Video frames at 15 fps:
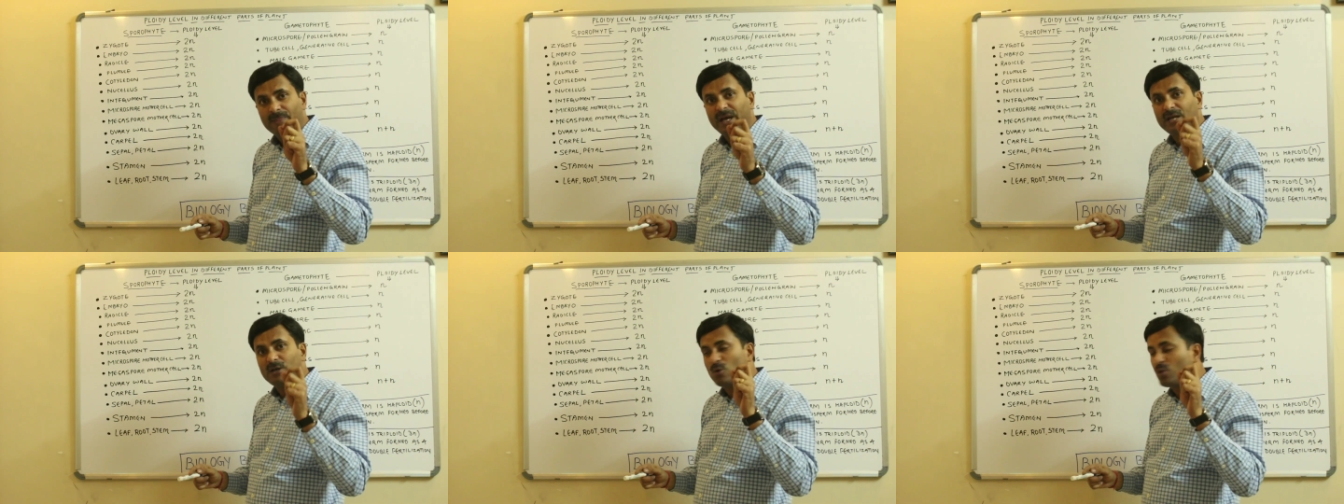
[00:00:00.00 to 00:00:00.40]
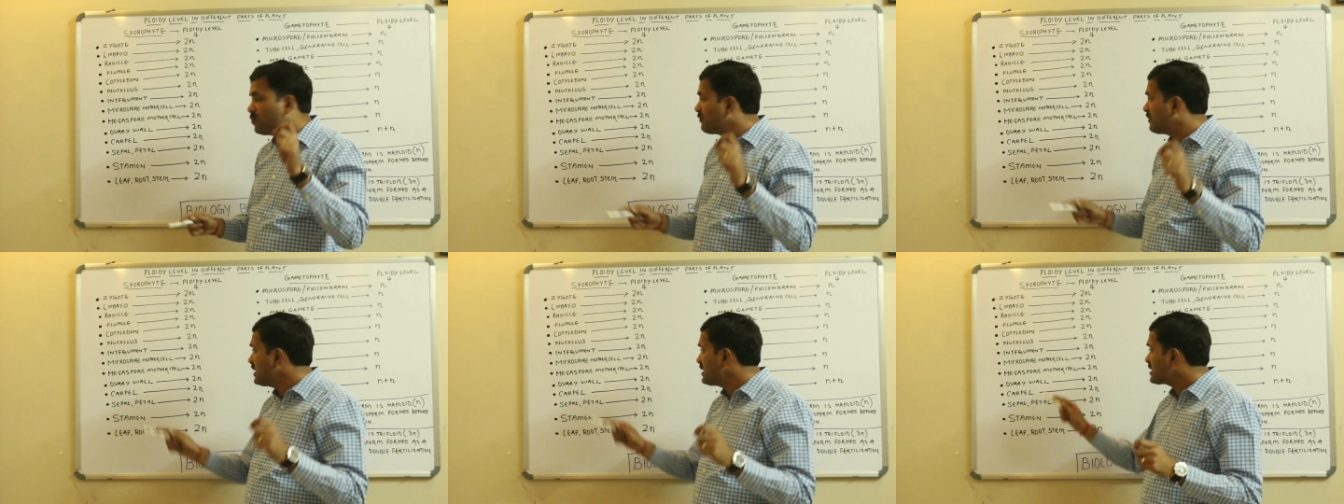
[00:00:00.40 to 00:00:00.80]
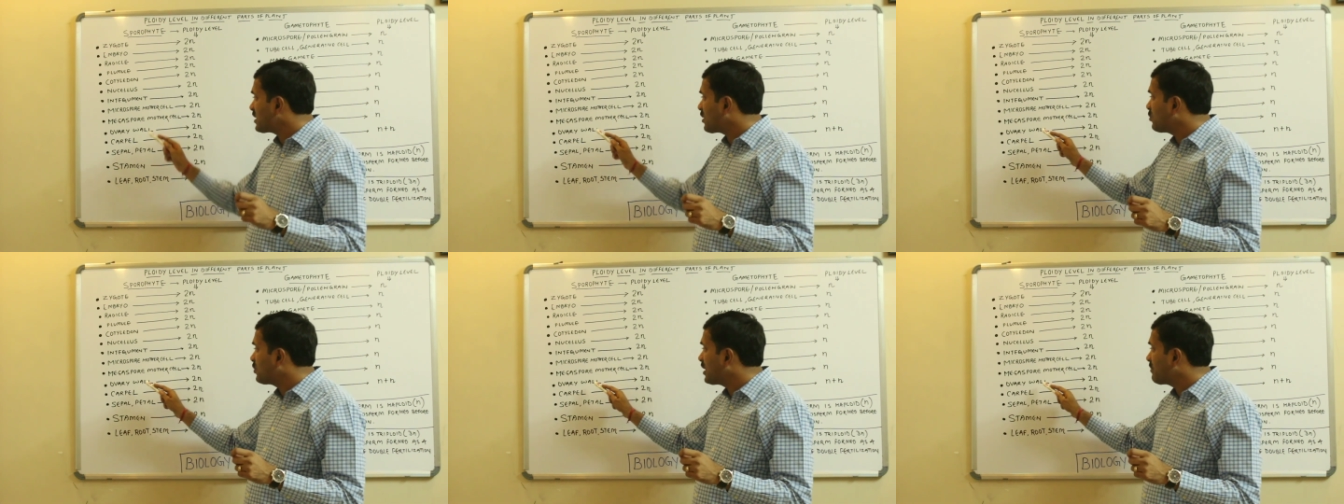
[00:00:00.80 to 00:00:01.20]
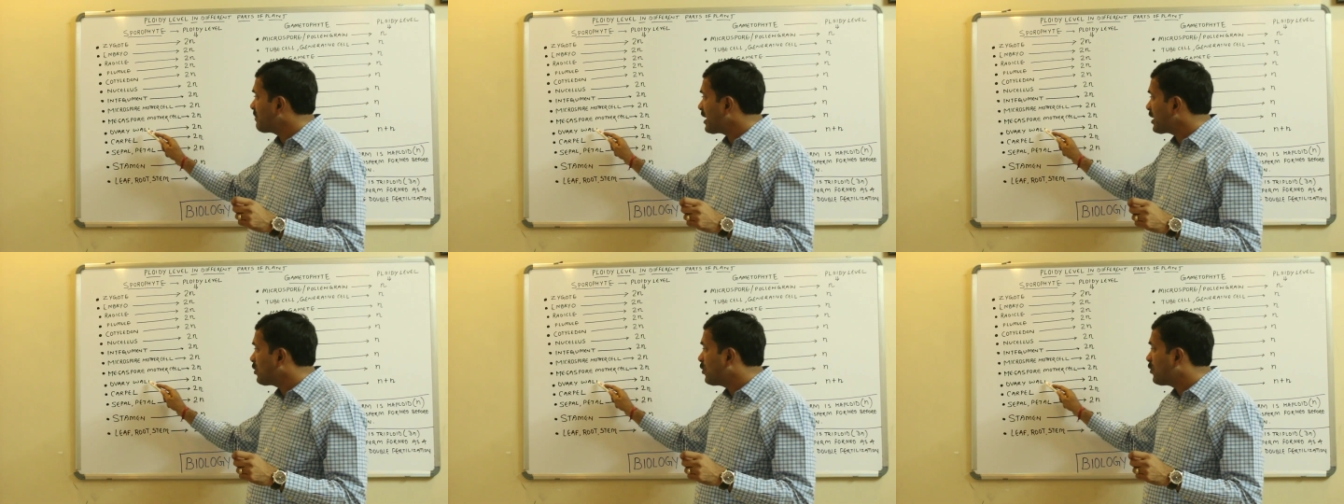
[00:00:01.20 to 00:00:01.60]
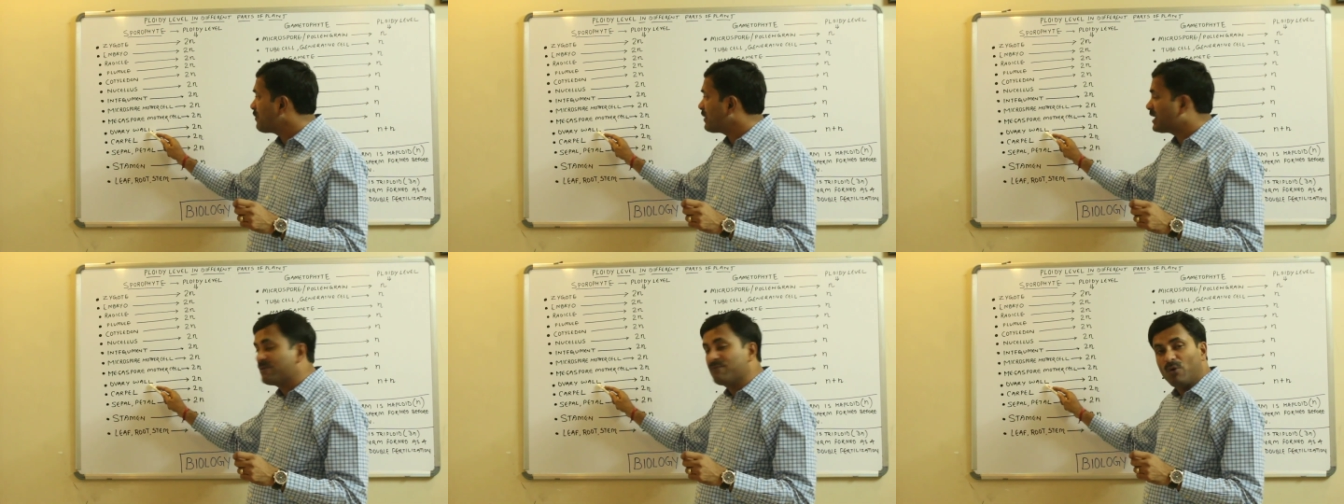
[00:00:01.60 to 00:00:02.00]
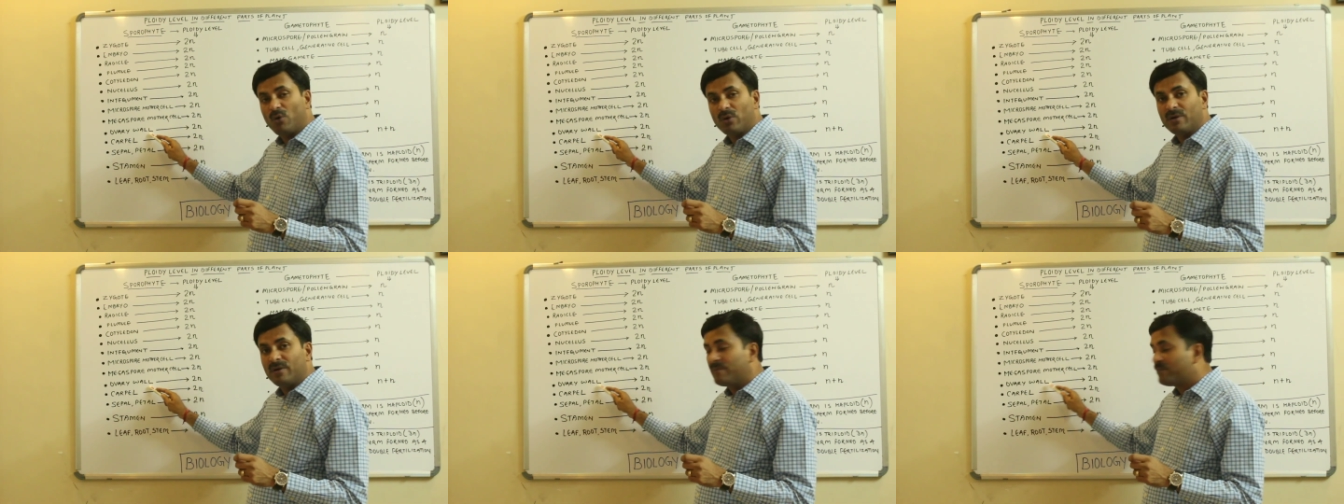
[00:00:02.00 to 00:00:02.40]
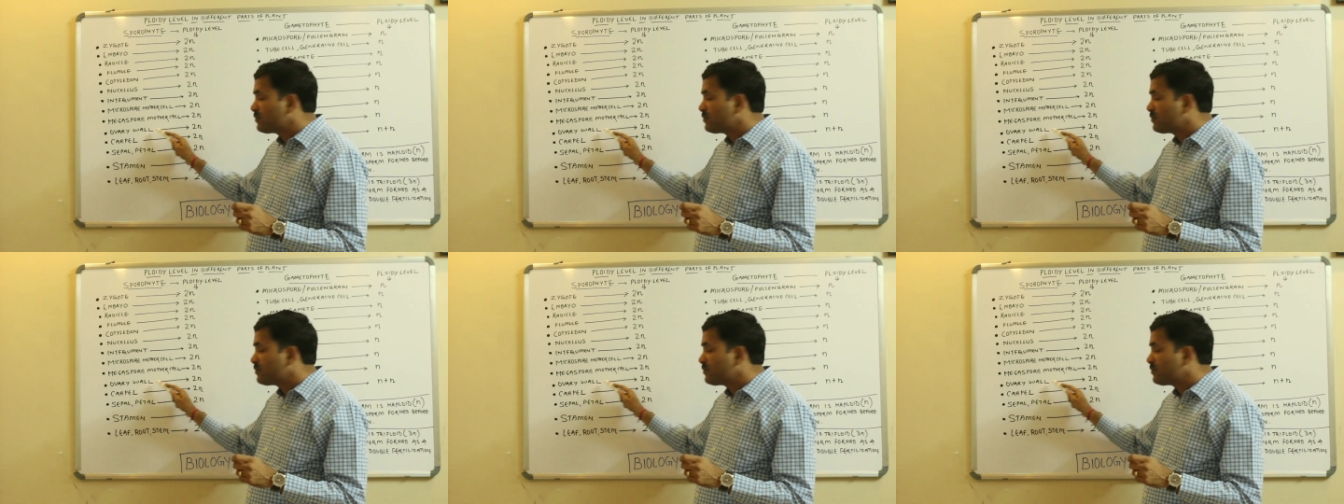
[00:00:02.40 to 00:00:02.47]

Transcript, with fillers: and ovary is surrounded by ovary wall.